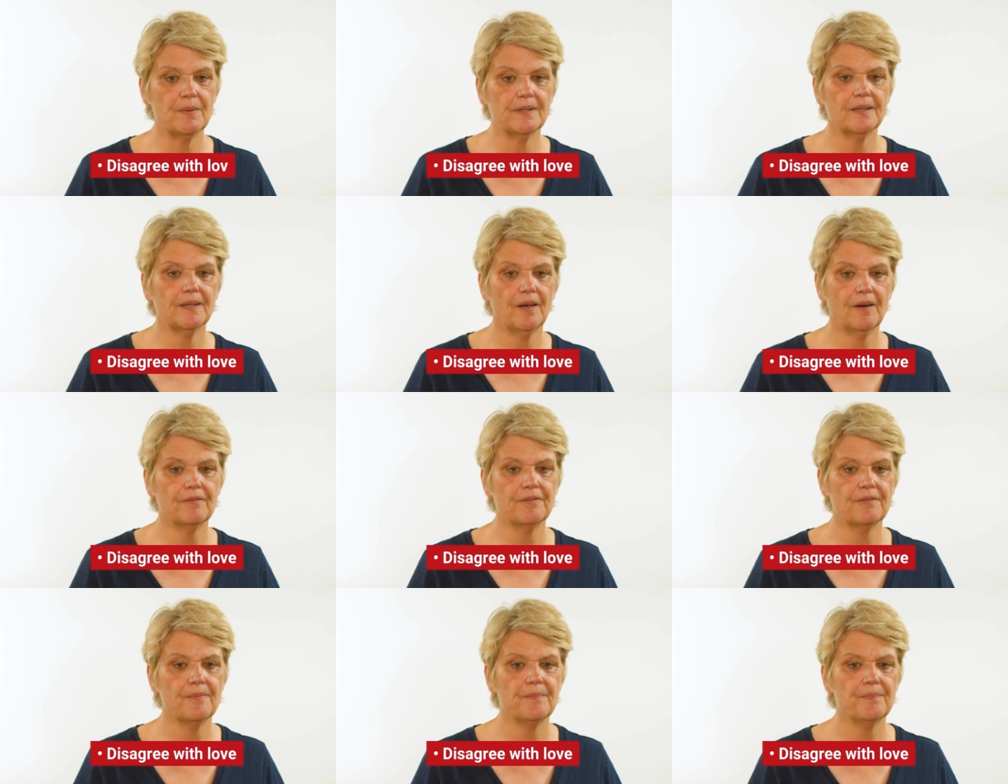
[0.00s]
with
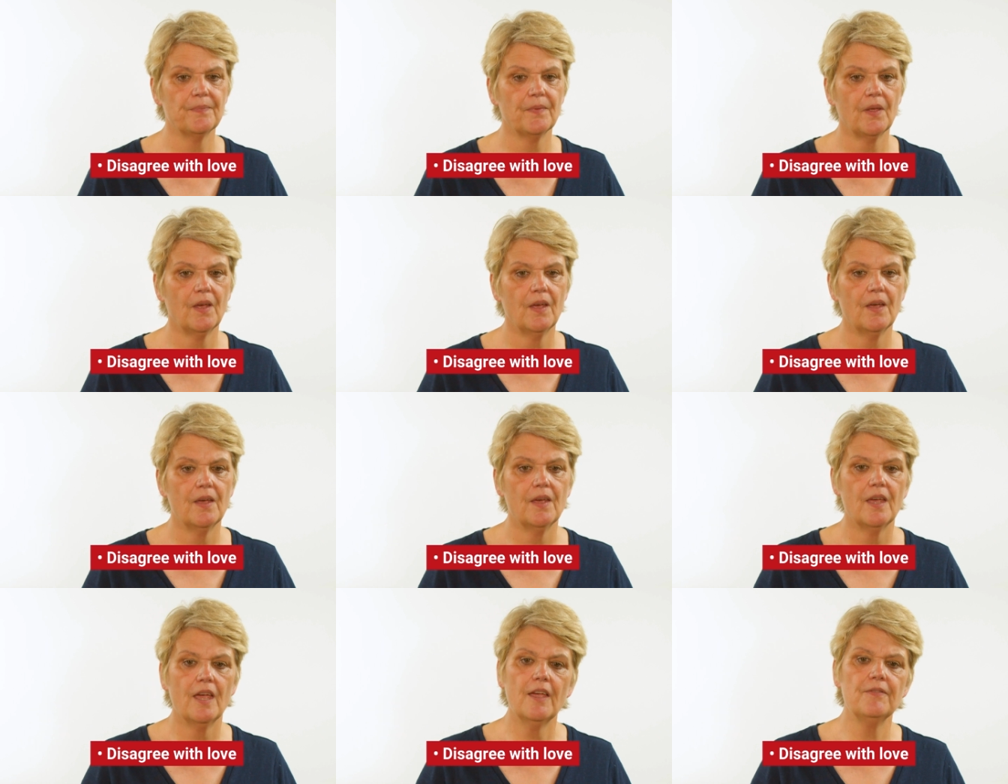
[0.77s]
love.
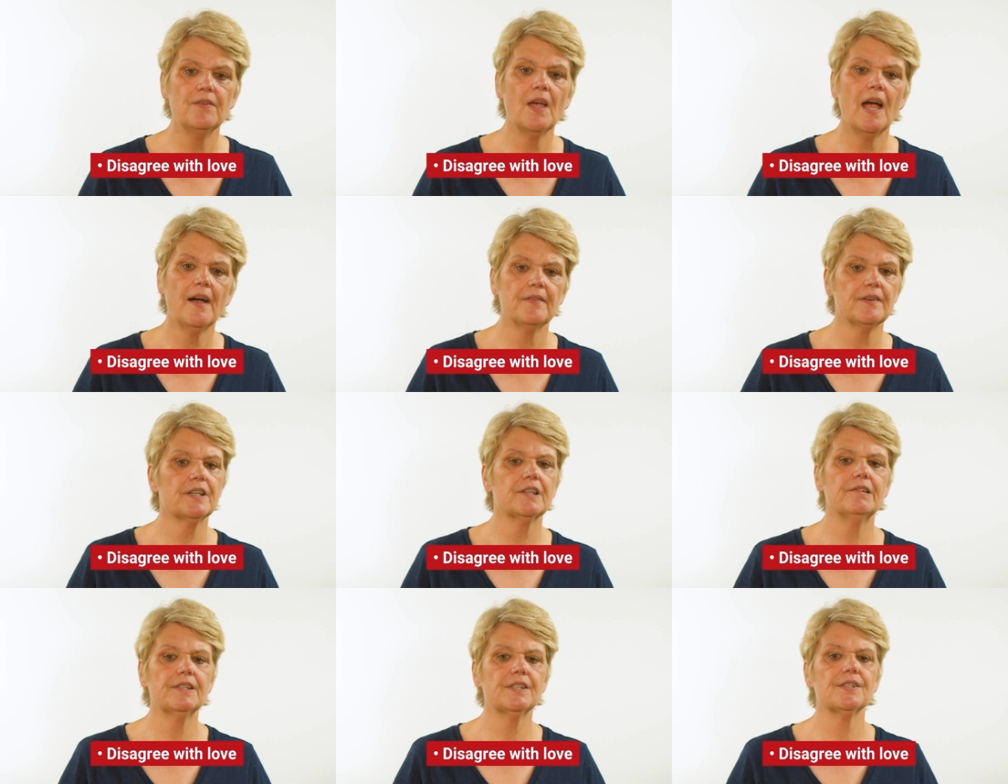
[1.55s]
If you have a
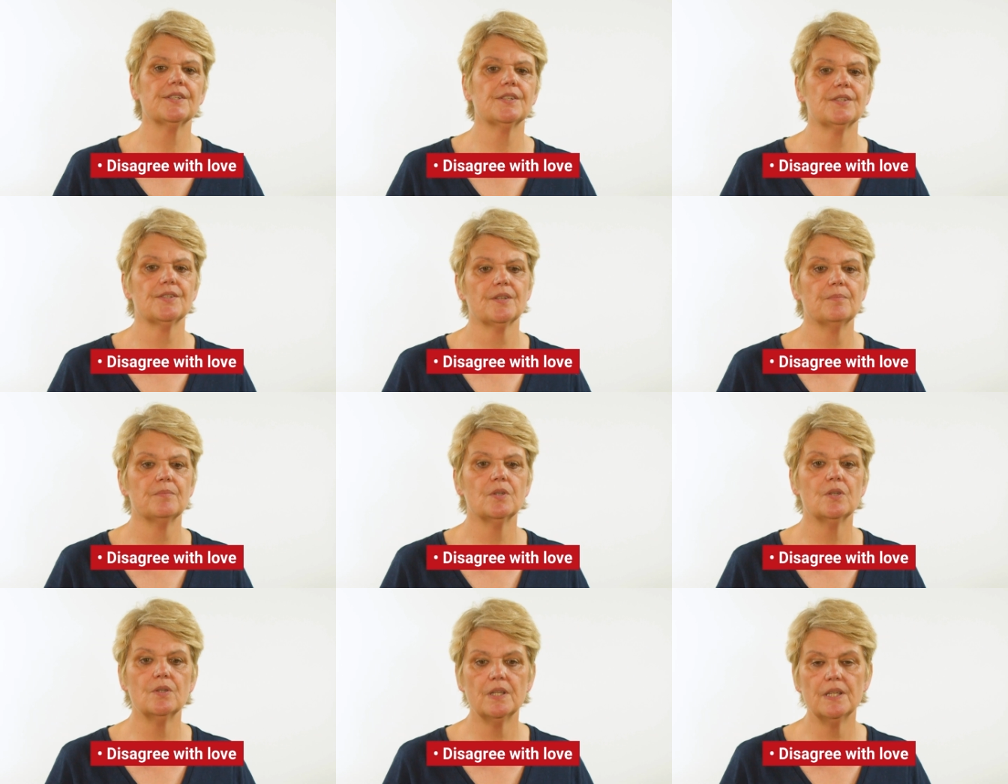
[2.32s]

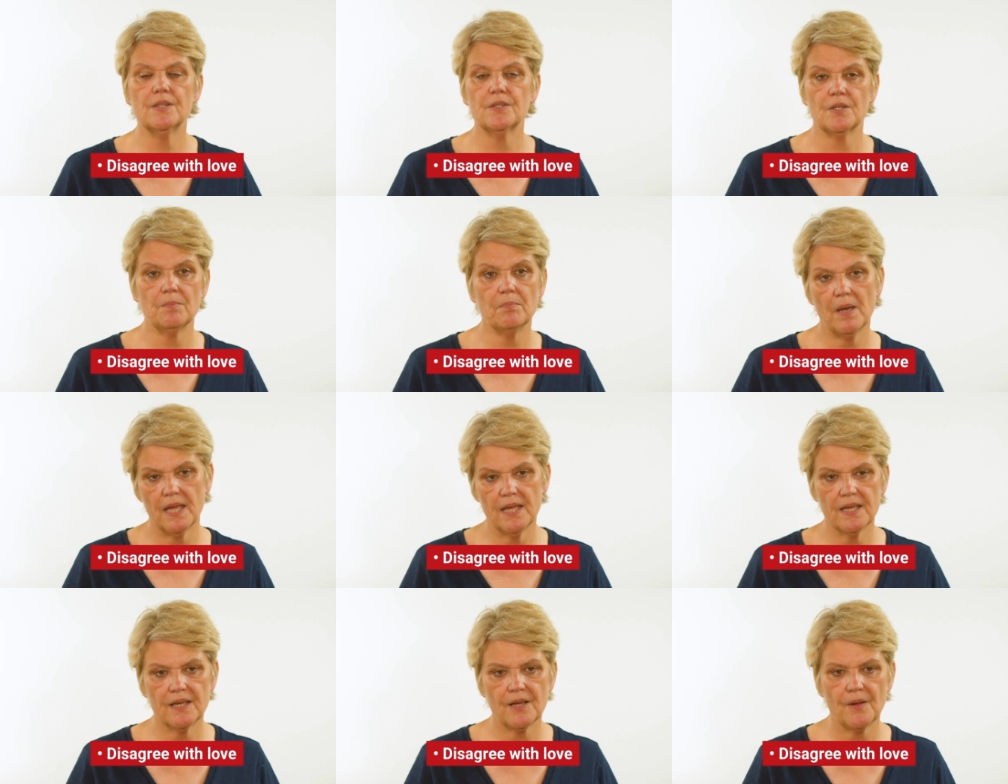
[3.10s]
criticism you need to
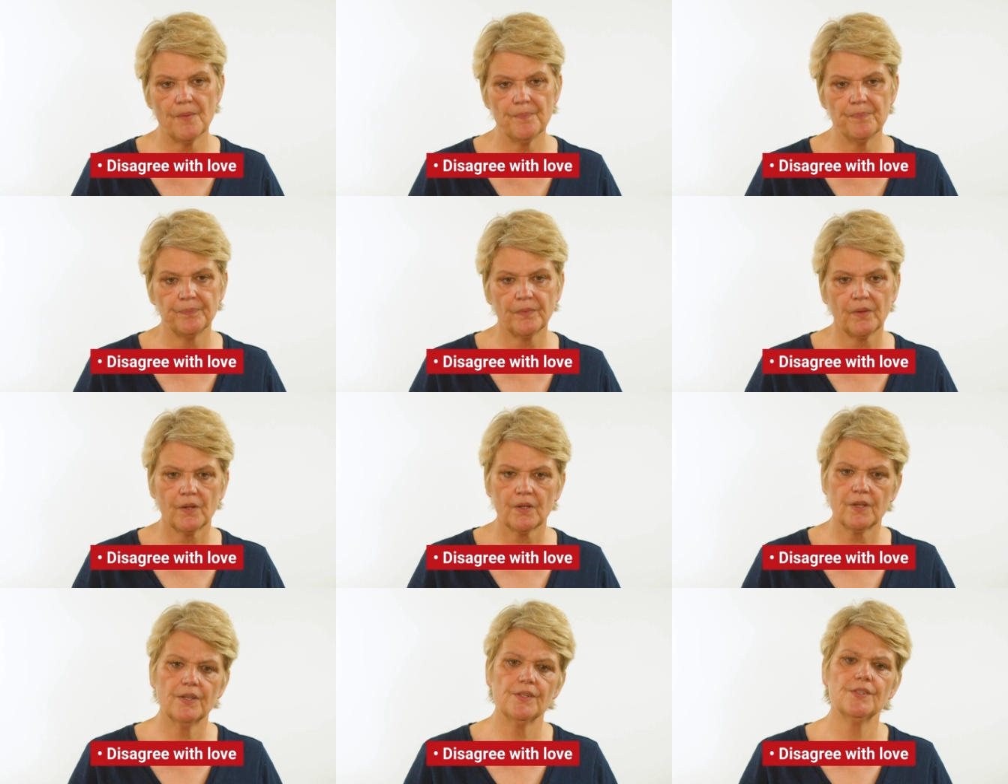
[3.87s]
make,
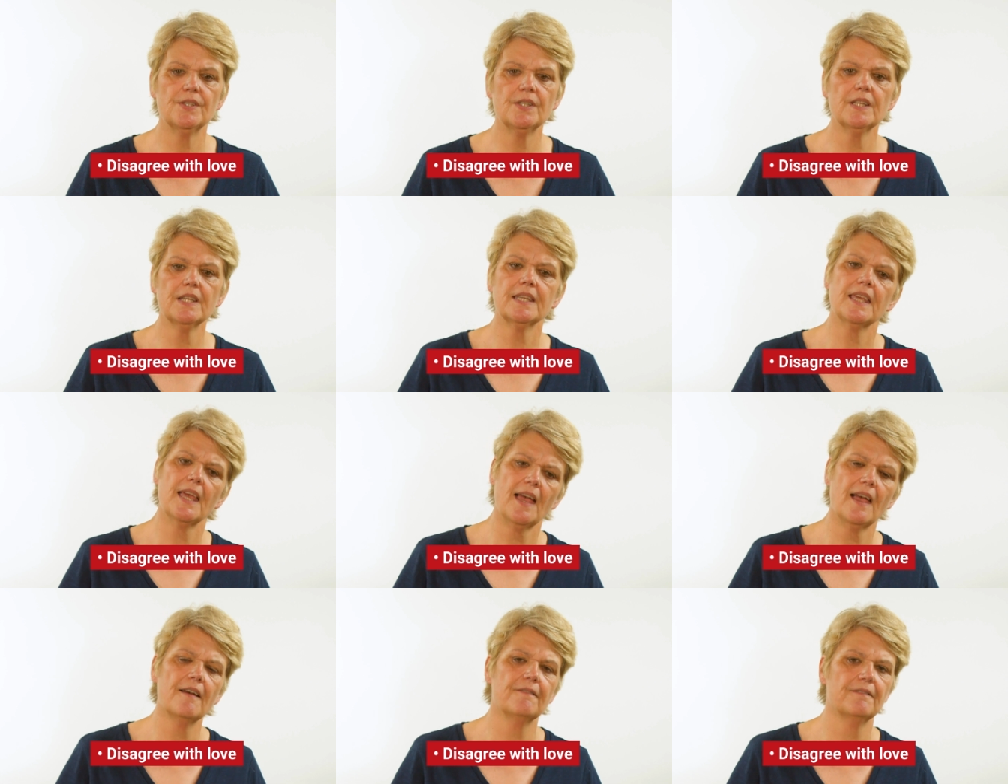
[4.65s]
consider
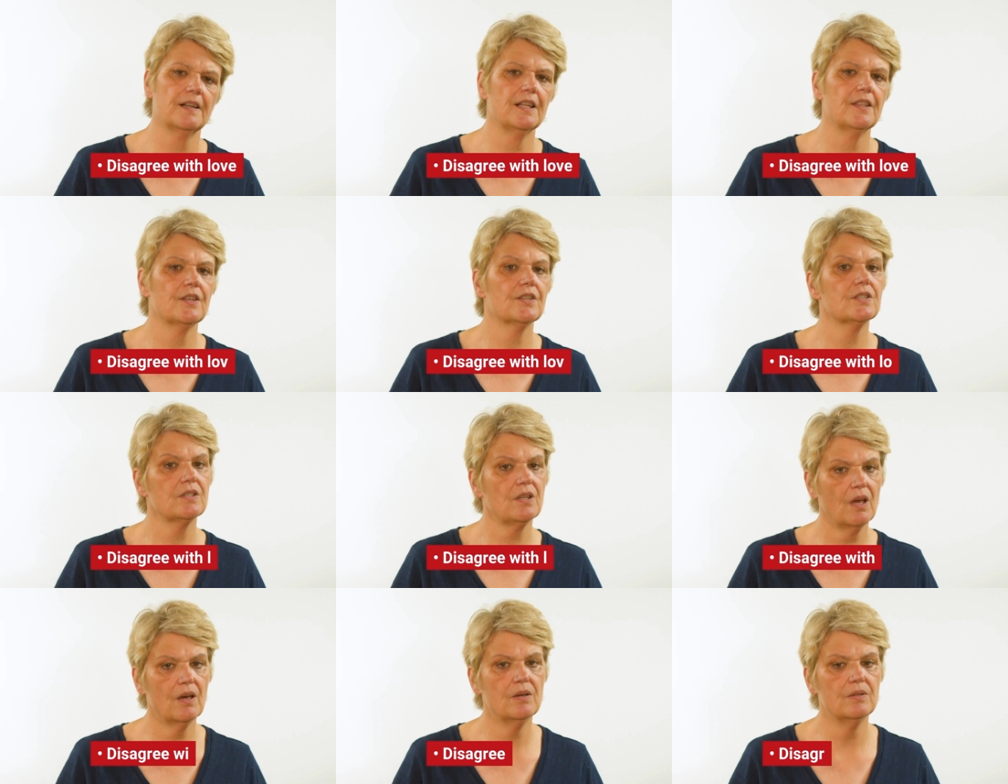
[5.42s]
carefully the
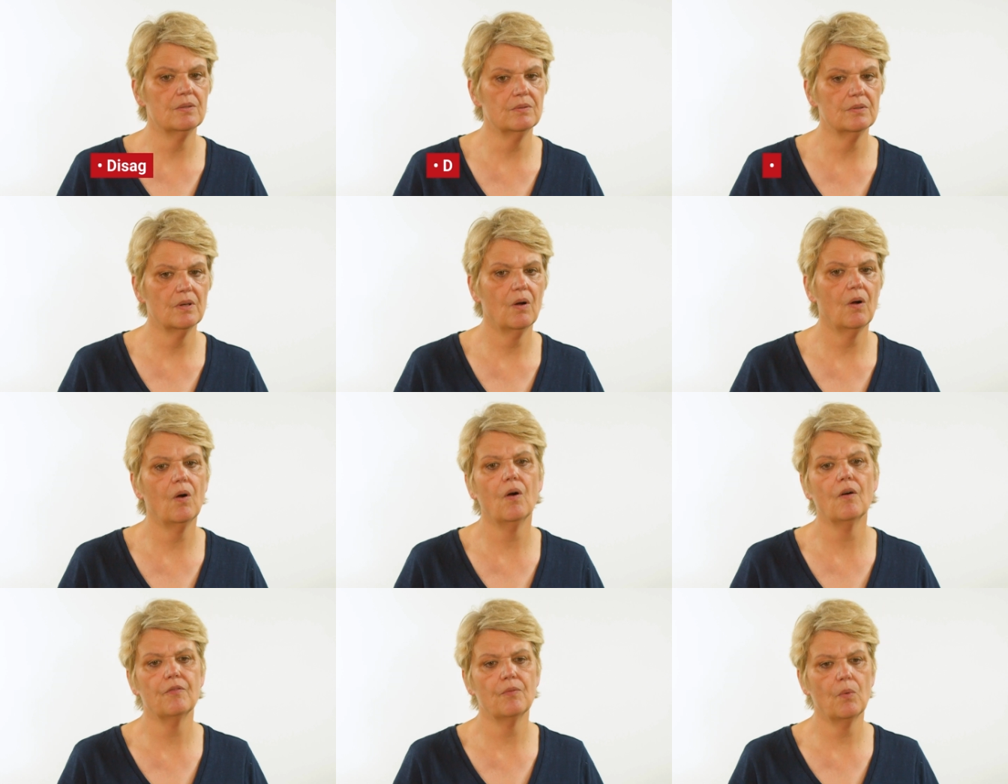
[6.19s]
tone
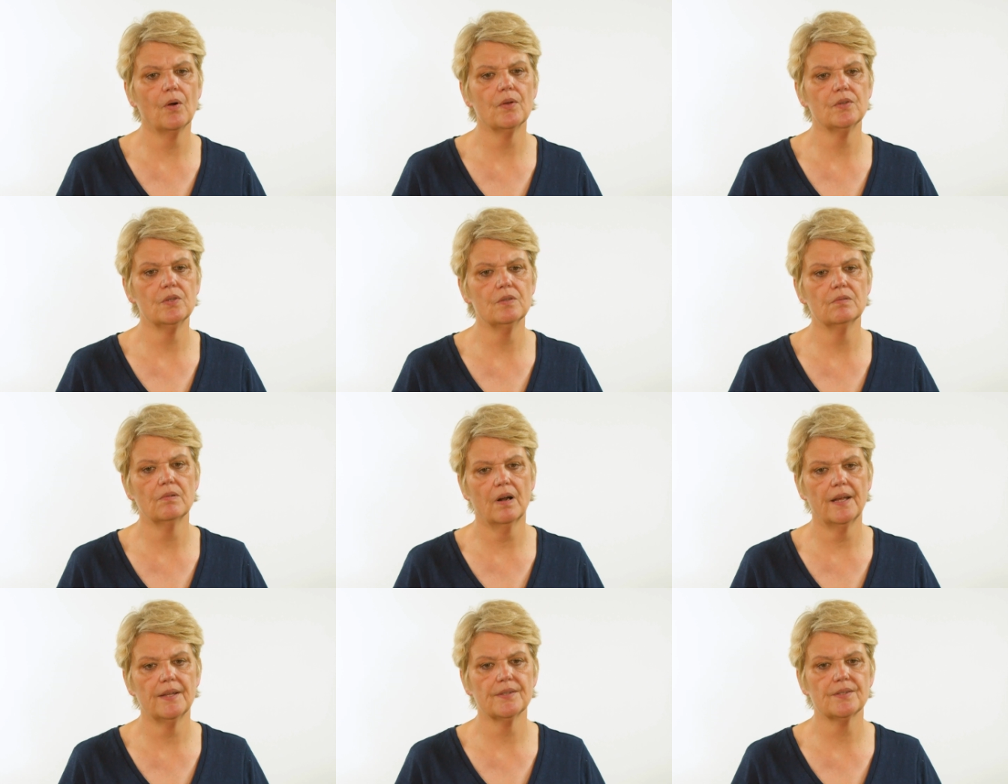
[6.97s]
of what you
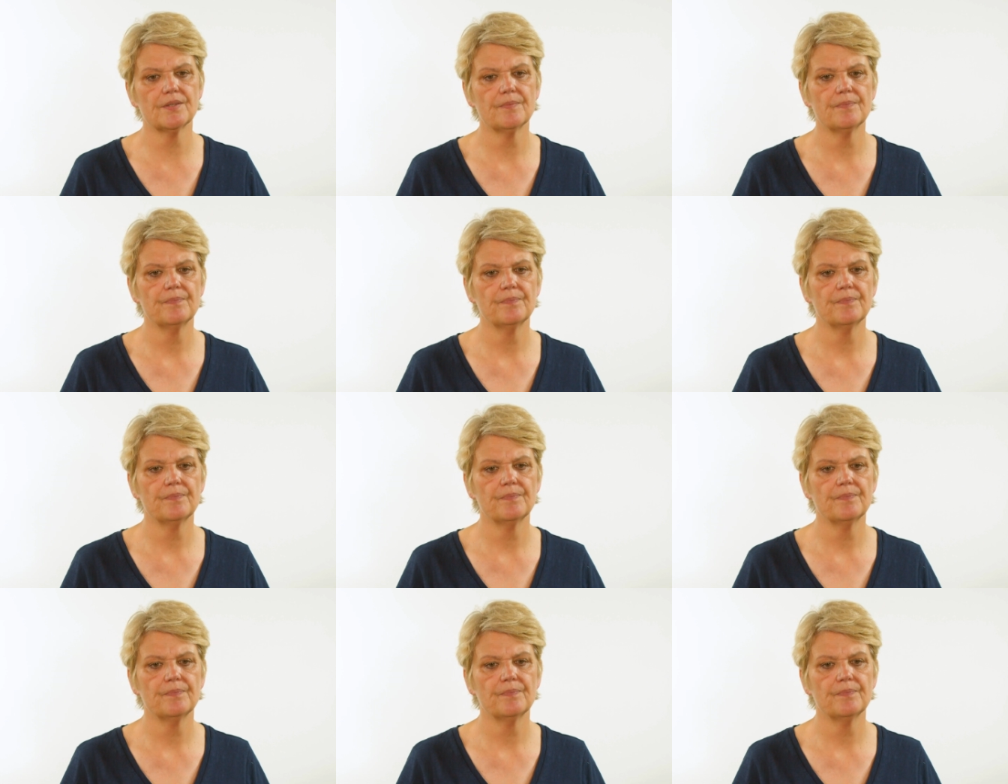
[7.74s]
write.